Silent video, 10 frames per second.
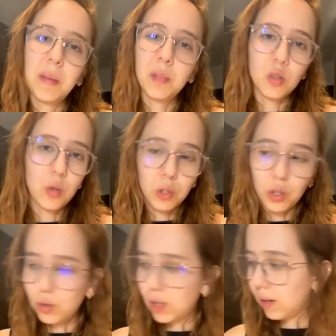I'm just going to
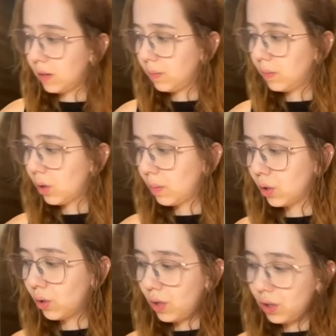use that. So I'm
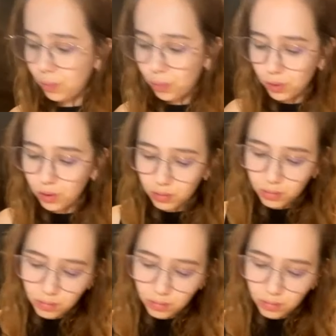just going to put